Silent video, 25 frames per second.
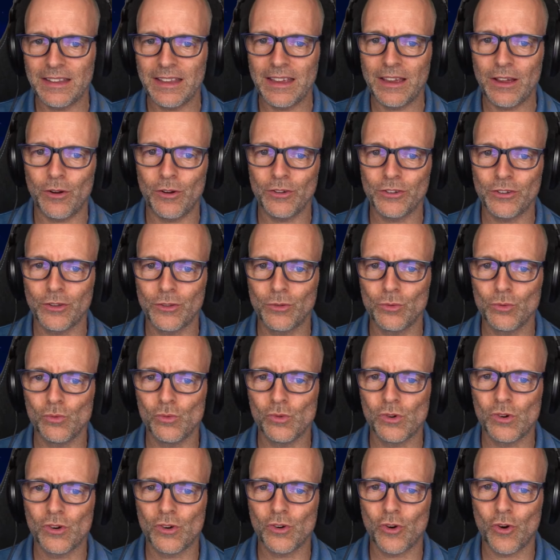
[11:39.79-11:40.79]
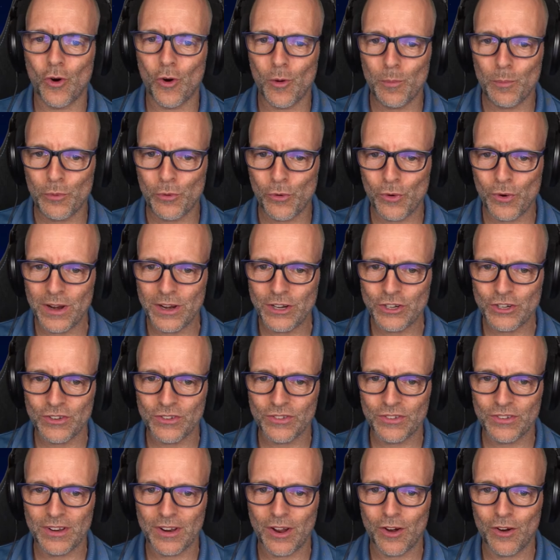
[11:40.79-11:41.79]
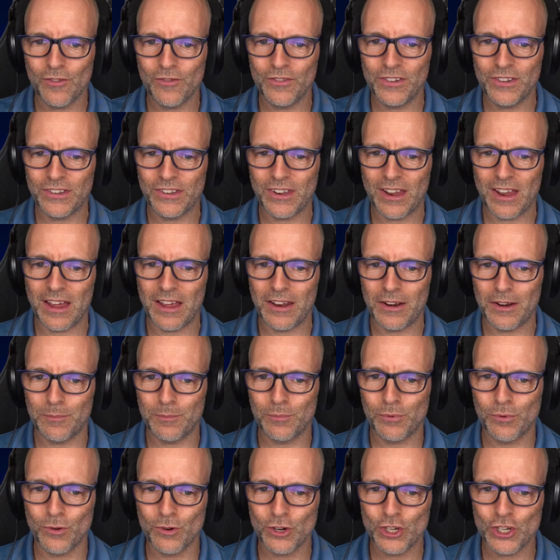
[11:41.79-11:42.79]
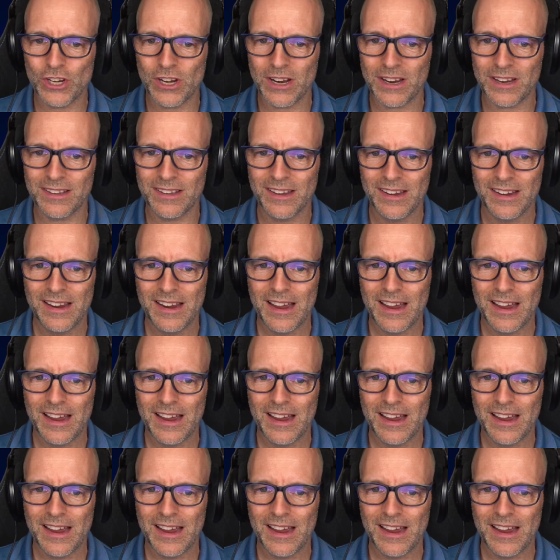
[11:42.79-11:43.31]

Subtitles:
They also do cooperations now with other projects.